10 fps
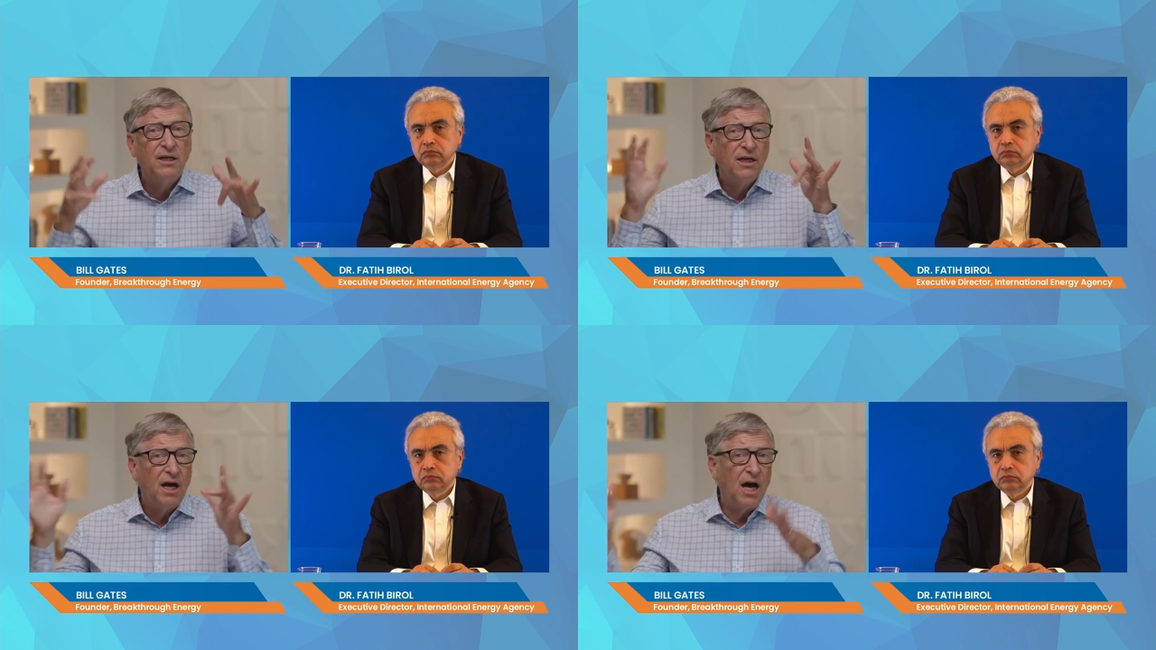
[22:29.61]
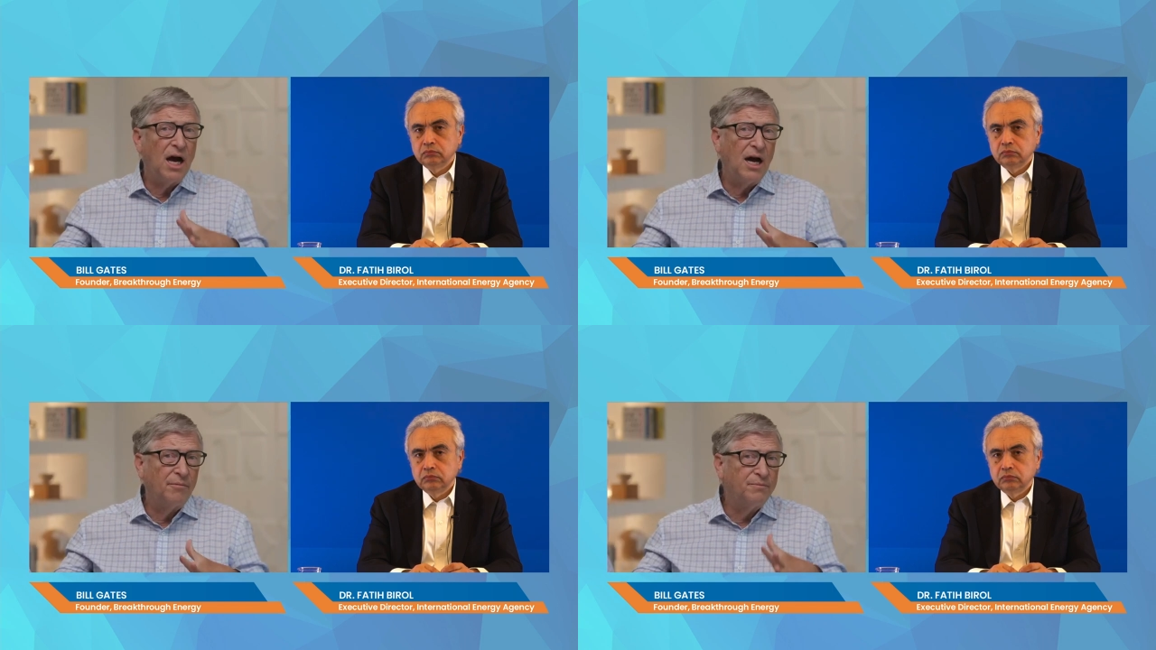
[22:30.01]

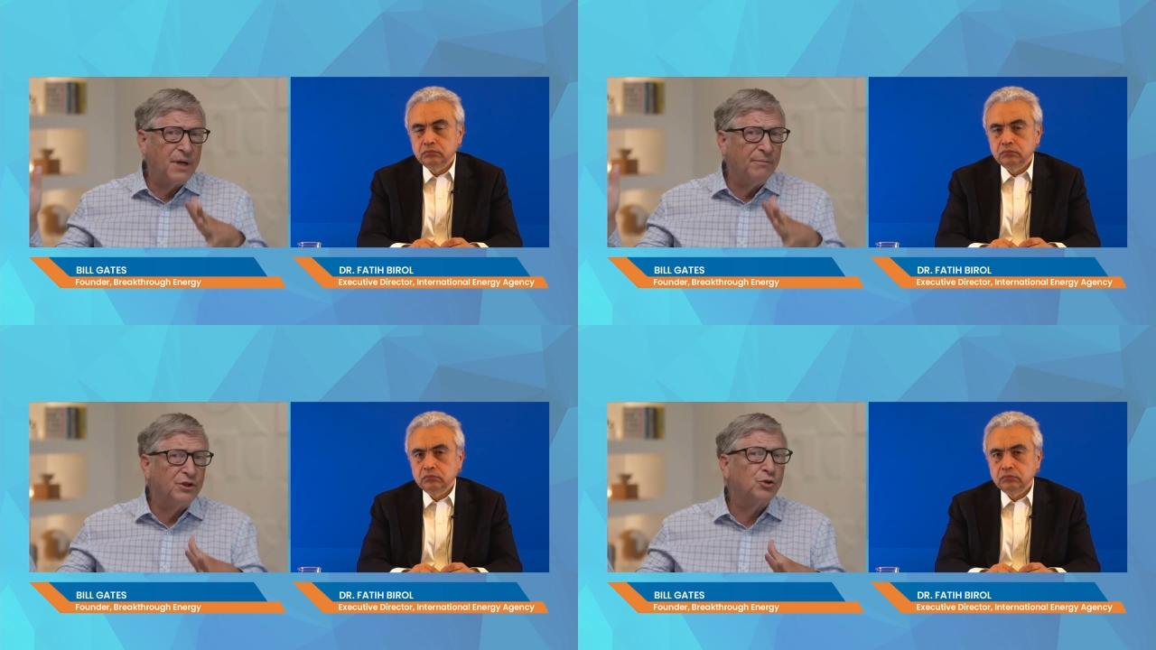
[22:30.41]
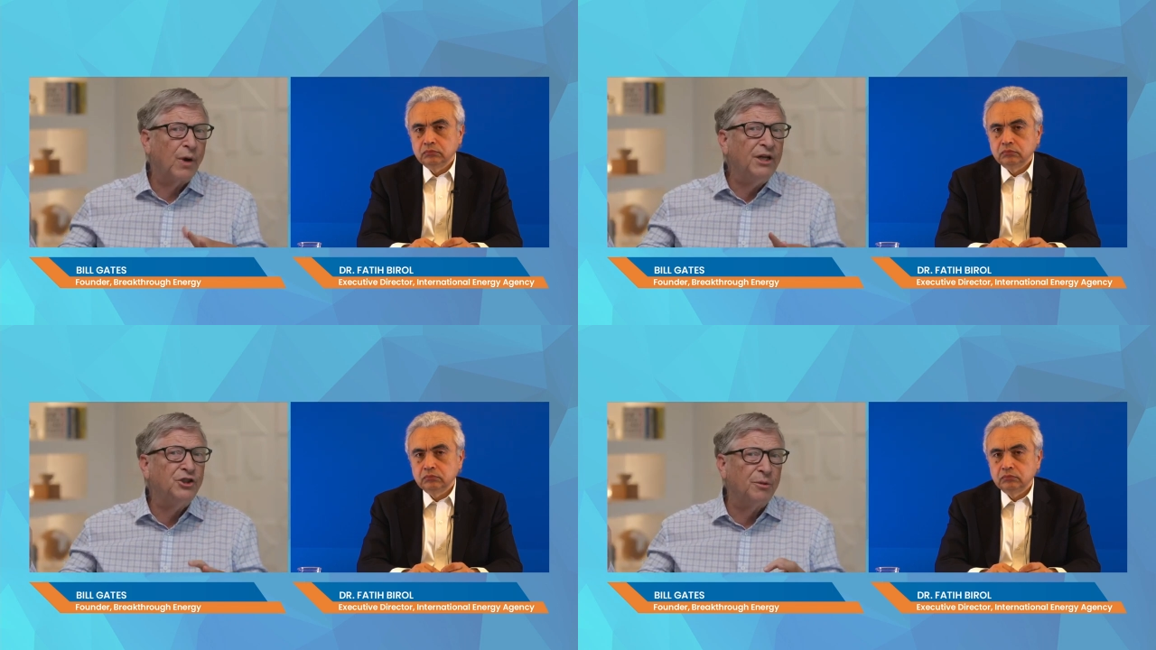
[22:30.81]
Speaker 1: uh,
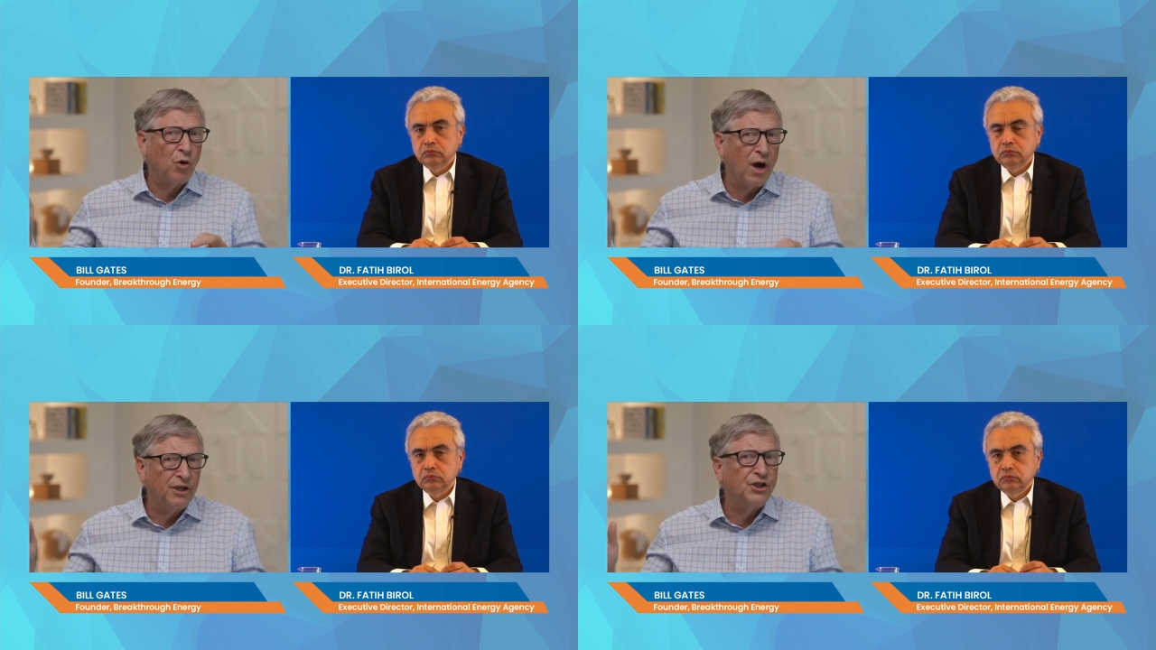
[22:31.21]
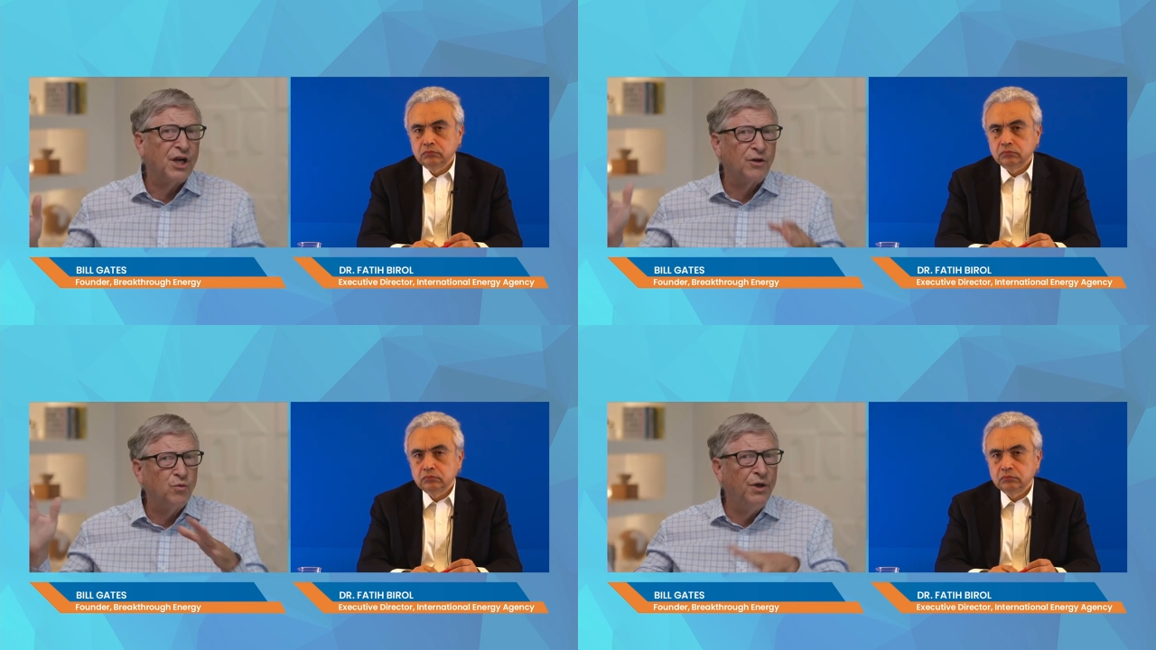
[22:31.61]
demonstration
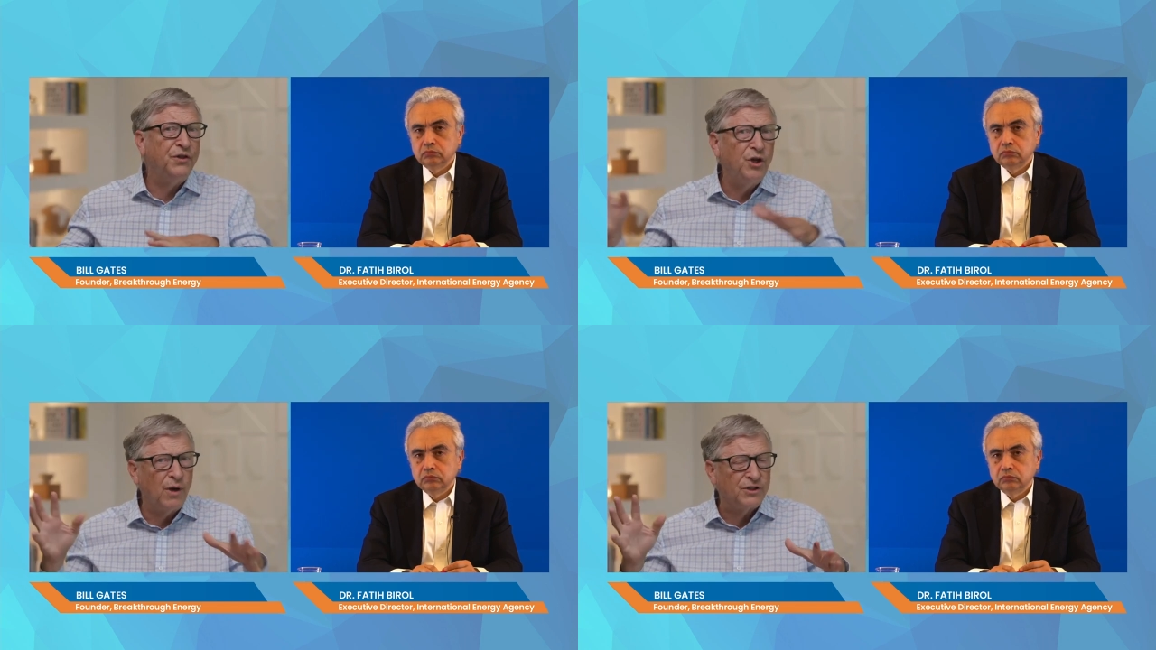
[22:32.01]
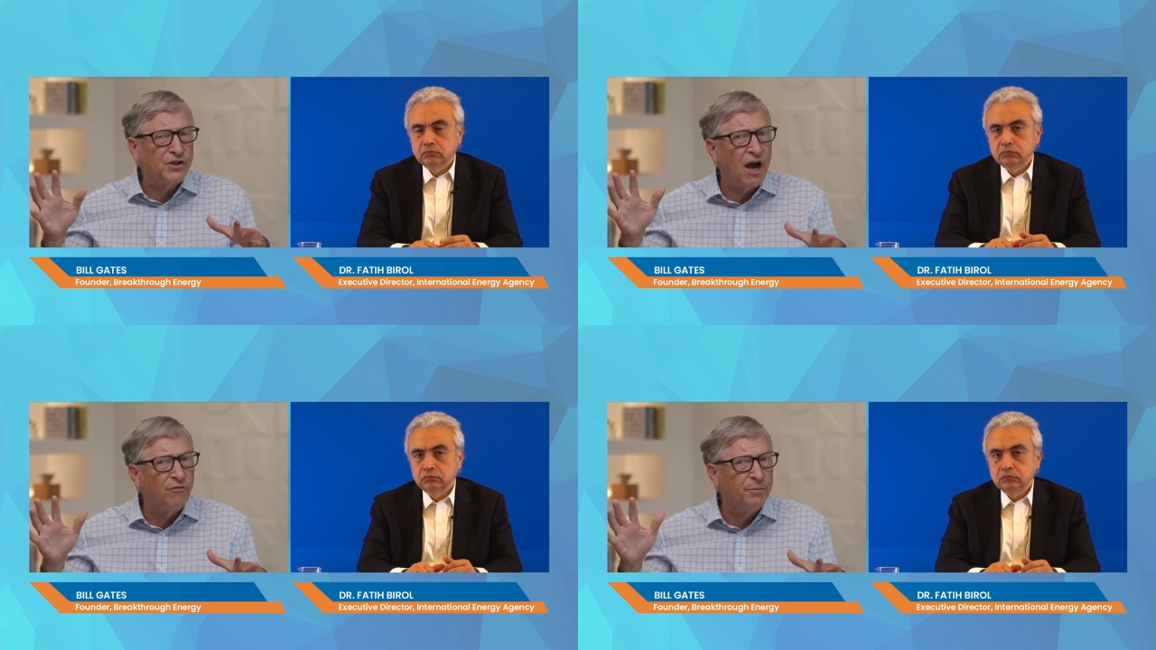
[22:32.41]
project with the US
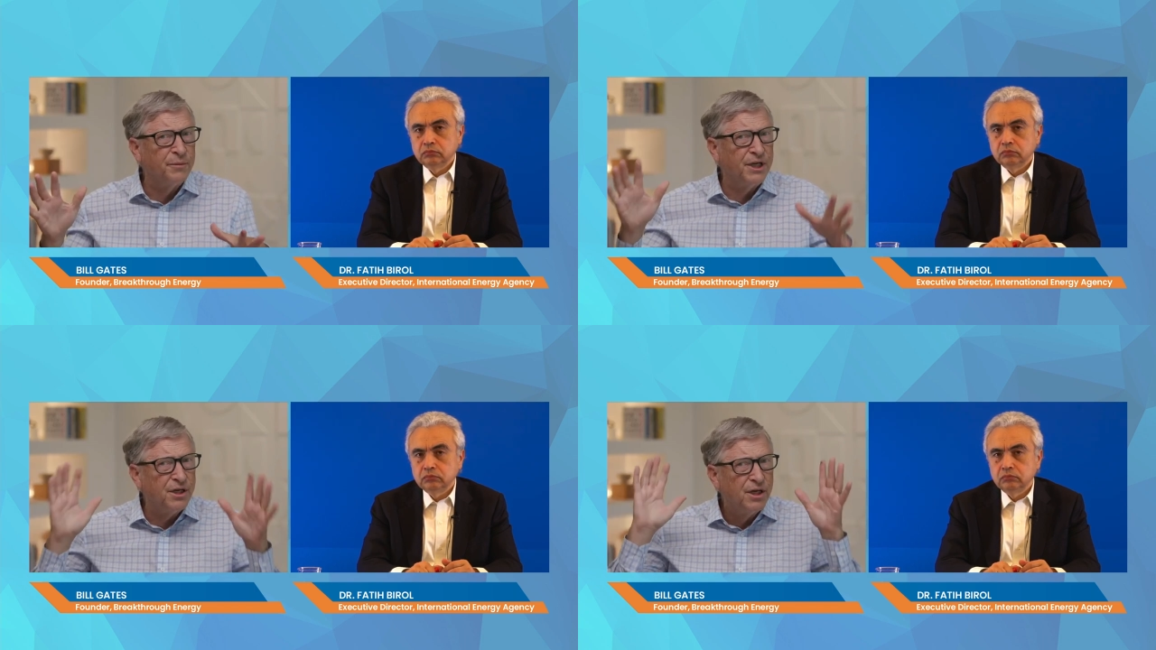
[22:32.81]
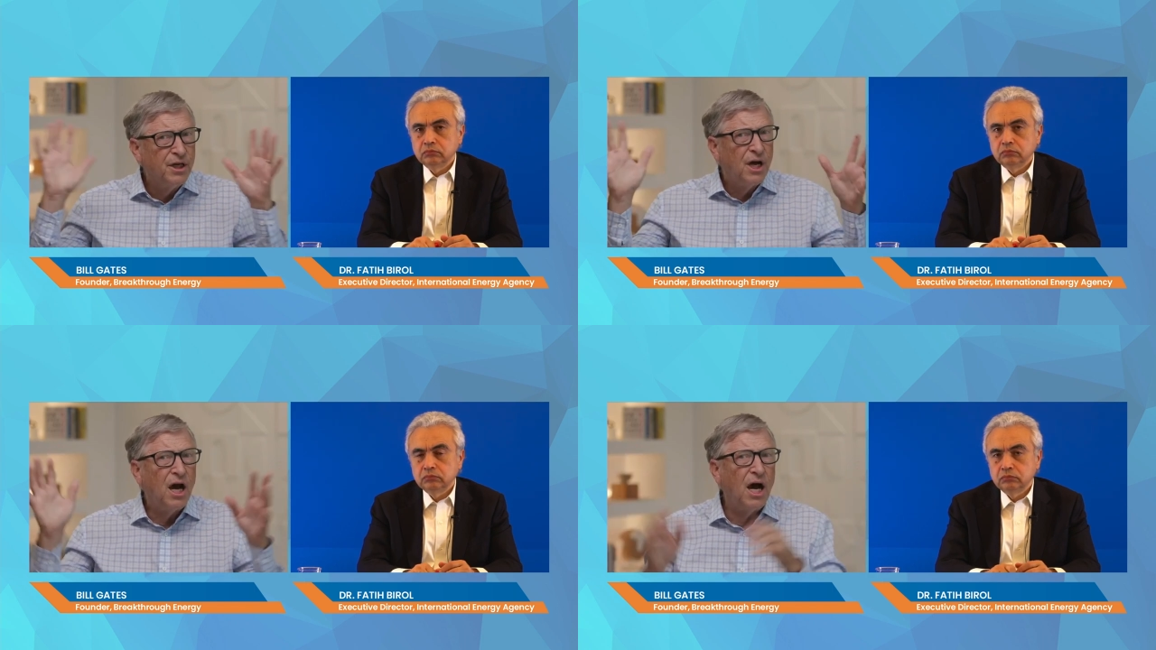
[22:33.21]
government
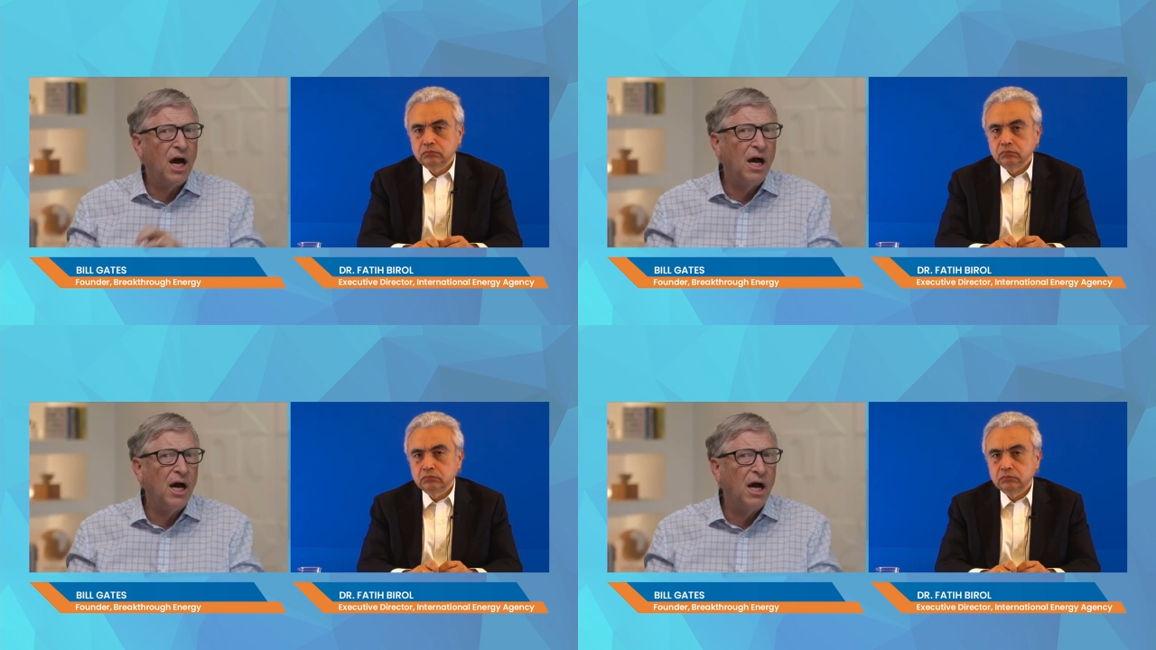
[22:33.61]
uh,